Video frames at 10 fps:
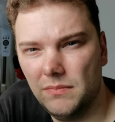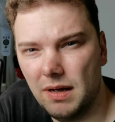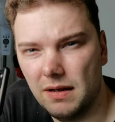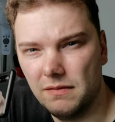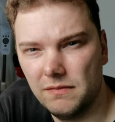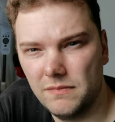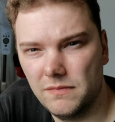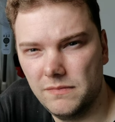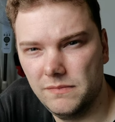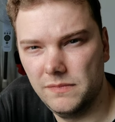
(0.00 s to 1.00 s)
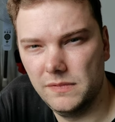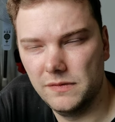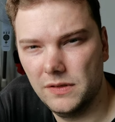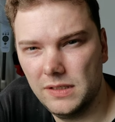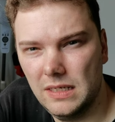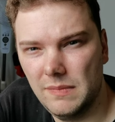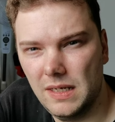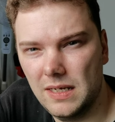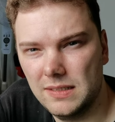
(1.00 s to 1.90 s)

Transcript: My first name and